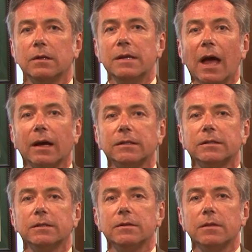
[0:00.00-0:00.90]

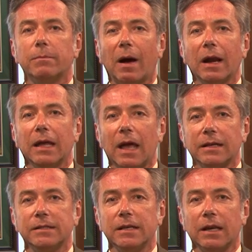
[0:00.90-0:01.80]
Next, the body
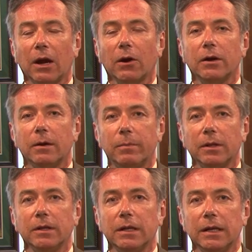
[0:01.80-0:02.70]
has the inherent
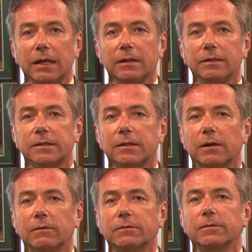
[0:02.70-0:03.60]
ability to heal
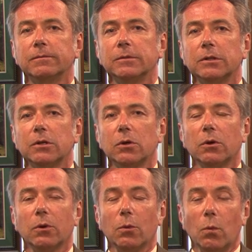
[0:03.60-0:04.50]
itself.
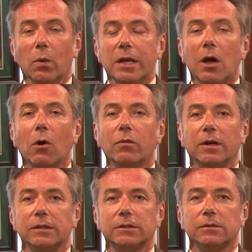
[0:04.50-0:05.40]
We know
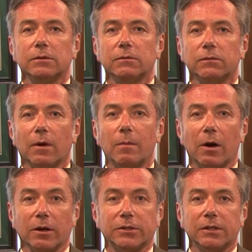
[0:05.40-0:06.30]
this from
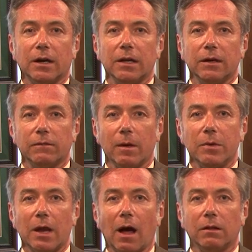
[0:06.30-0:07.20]
our study of
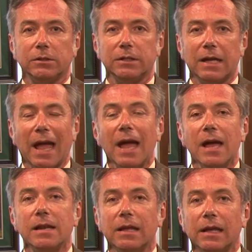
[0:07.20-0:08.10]
immunology
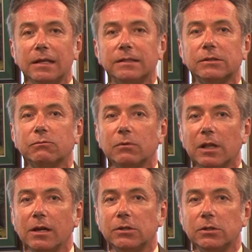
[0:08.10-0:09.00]
and its
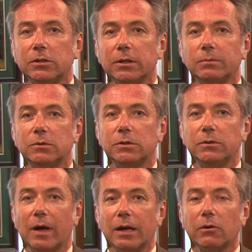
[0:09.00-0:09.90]
relationship
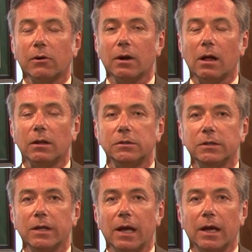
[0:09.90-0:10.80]
to
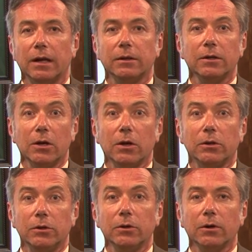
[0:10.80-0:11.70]
endocrinology and
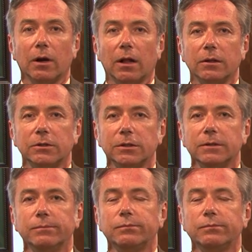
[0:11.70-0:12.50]
neurology,